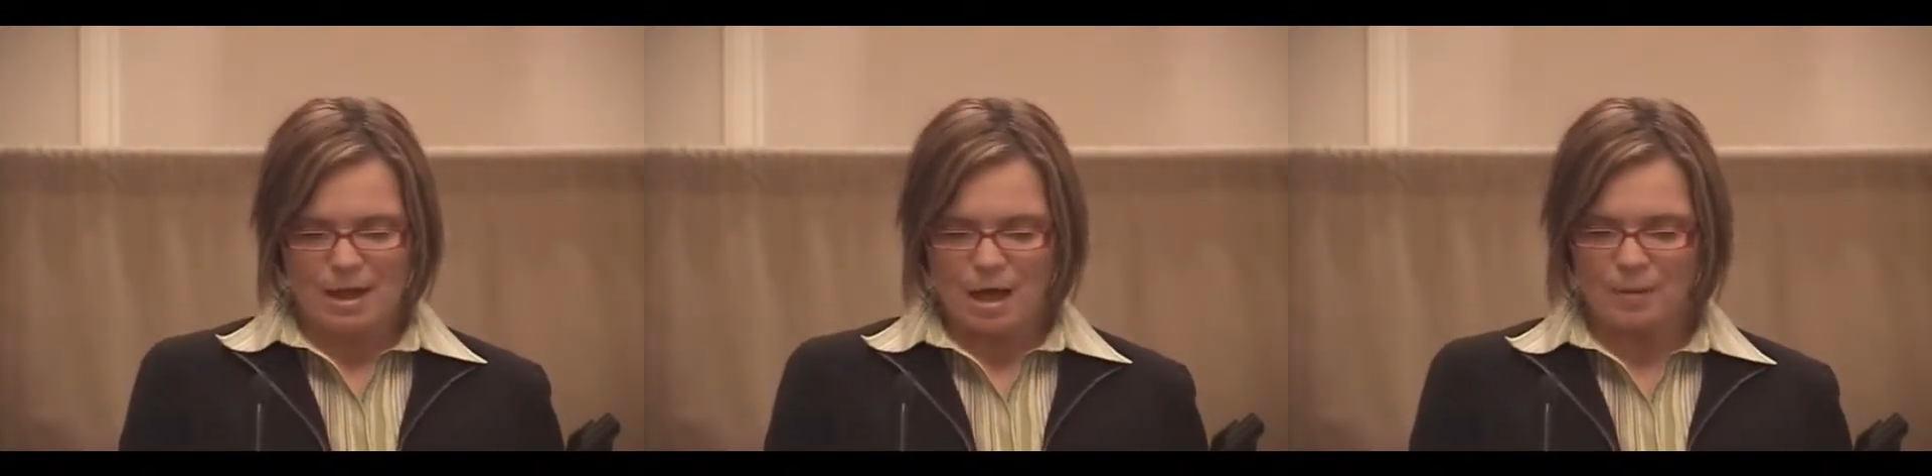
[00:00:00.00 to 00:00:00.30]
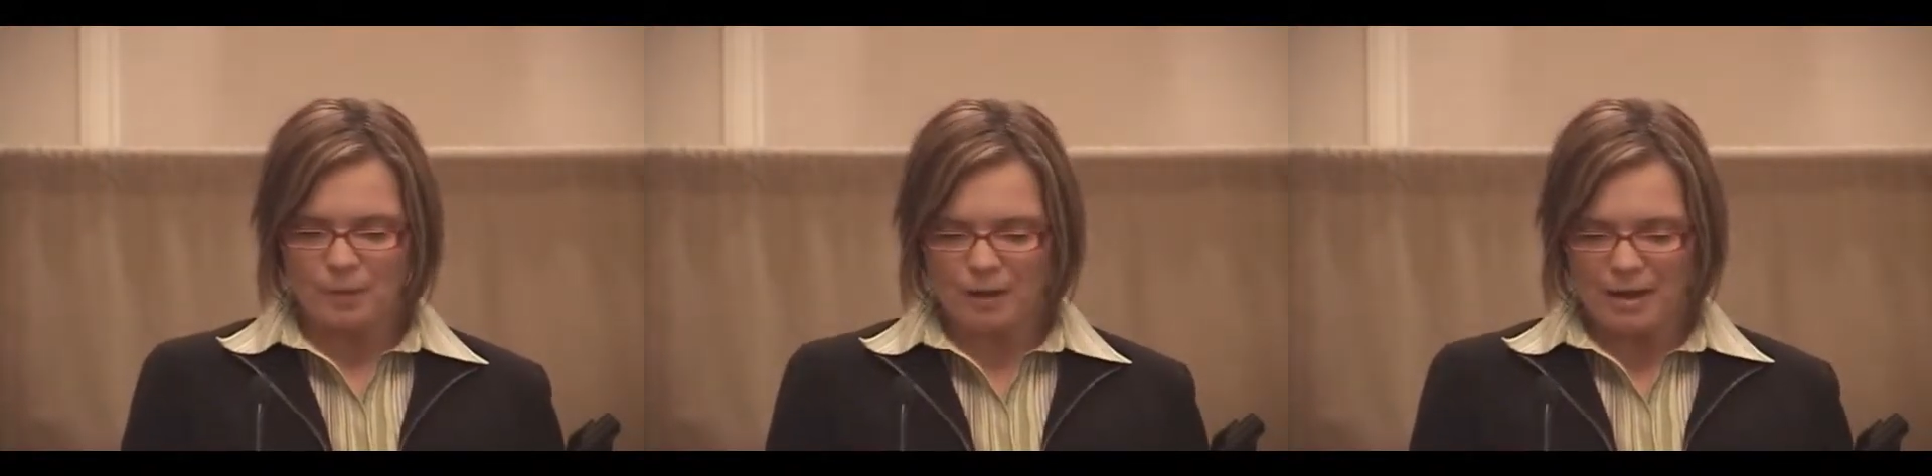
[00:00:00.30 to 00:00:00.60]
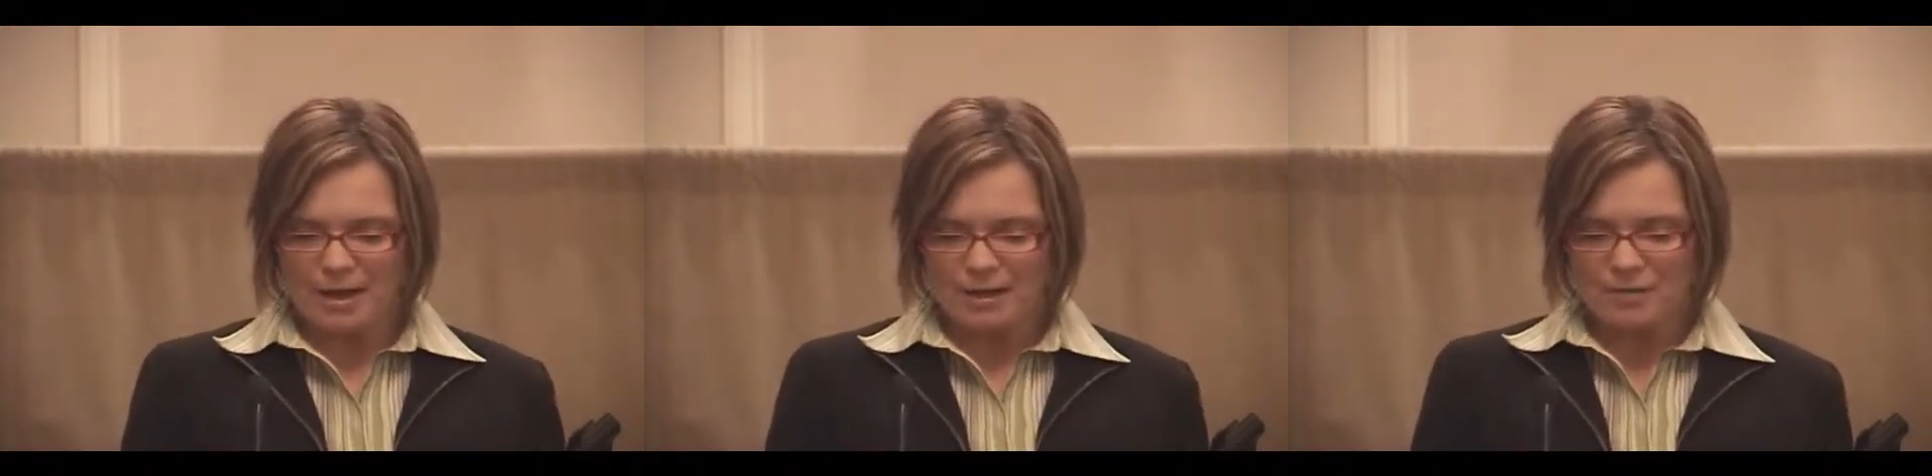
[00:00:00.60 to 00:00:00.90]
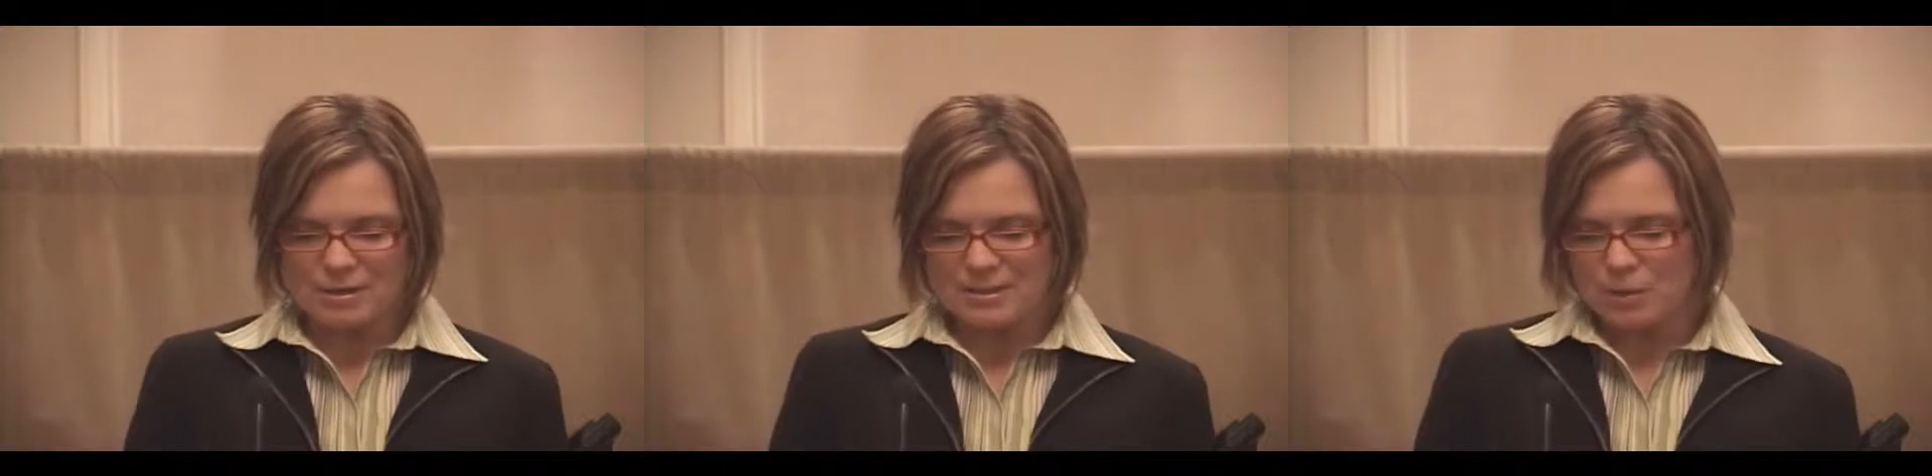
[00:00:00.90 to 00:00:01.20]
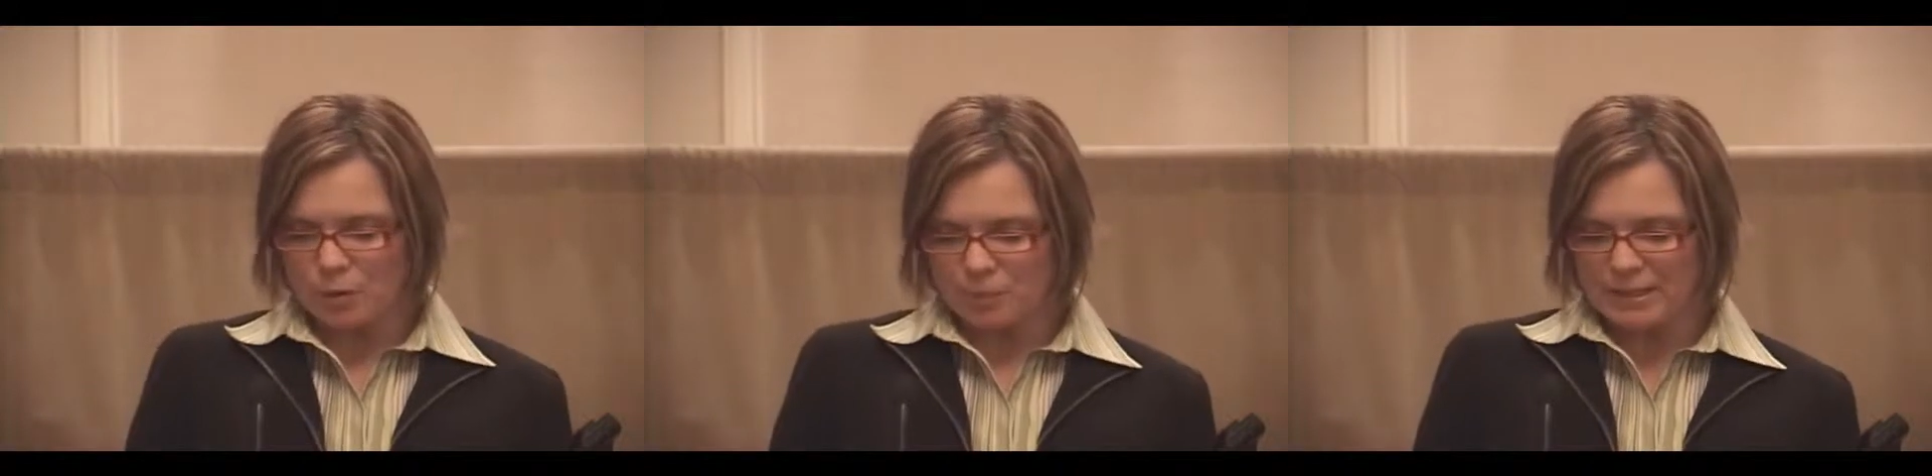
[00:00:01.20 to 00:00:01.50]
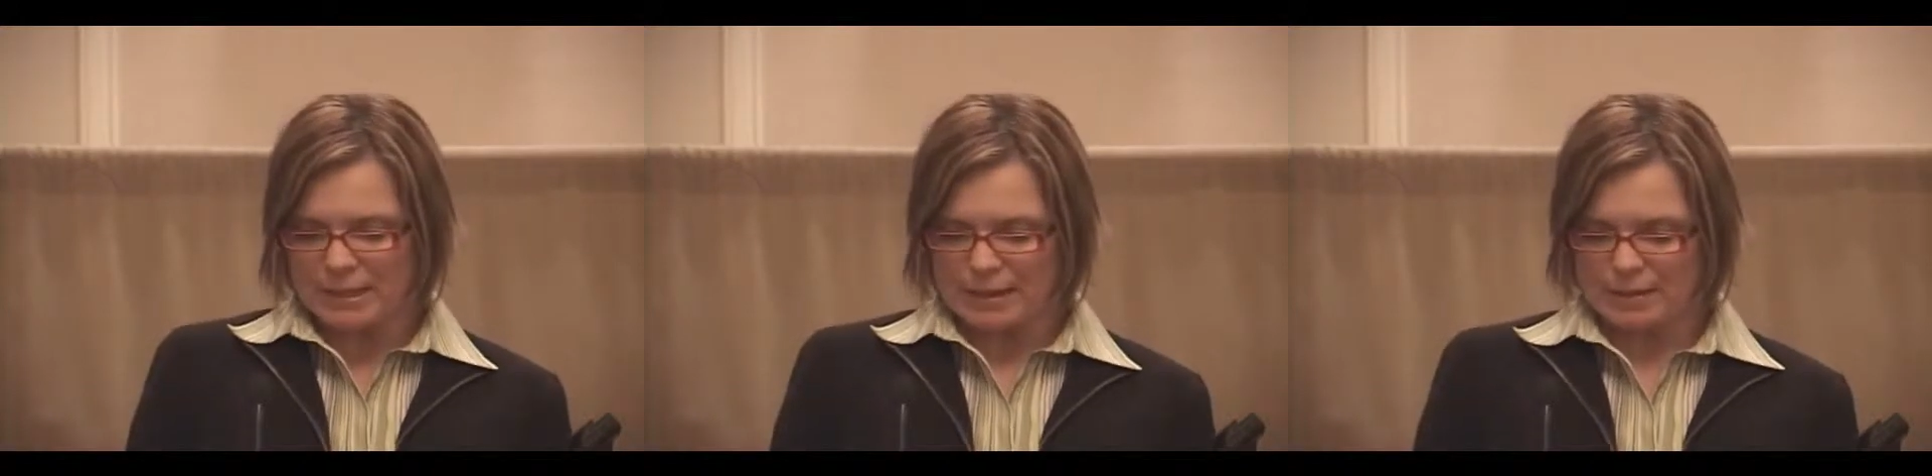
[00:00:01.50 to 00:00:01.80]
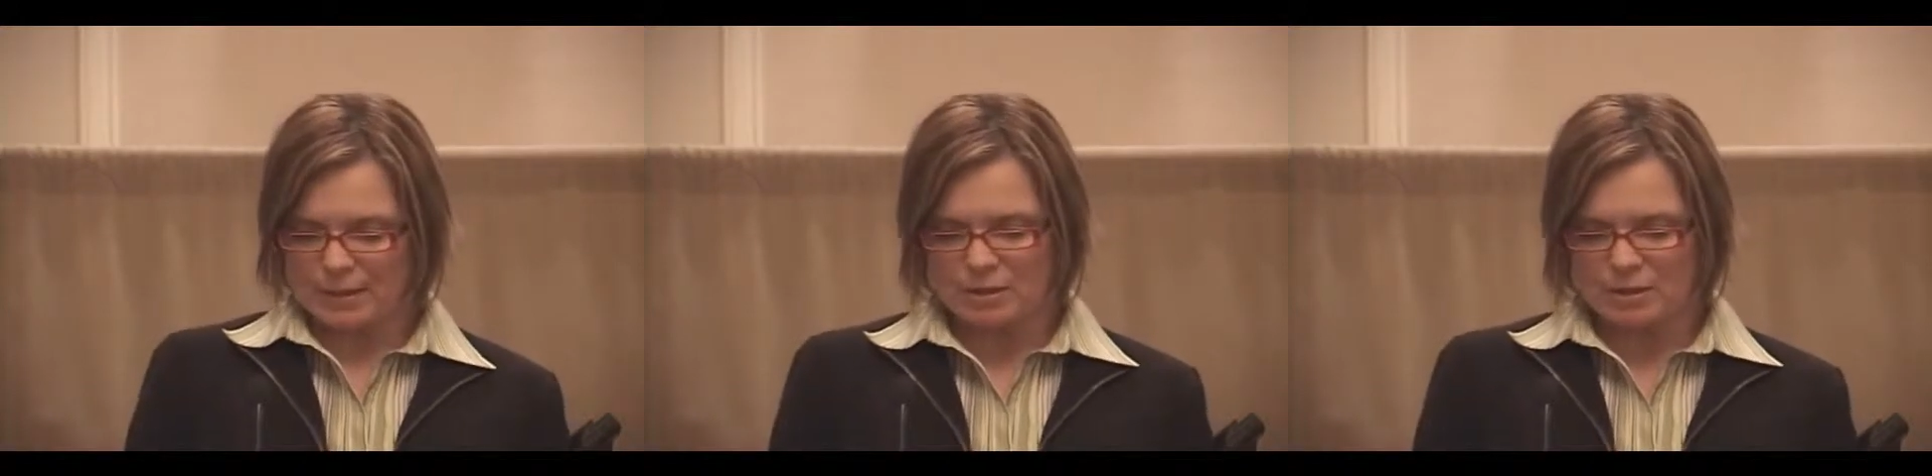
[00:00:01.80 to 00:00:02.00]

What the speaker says: I applied, and then so it began.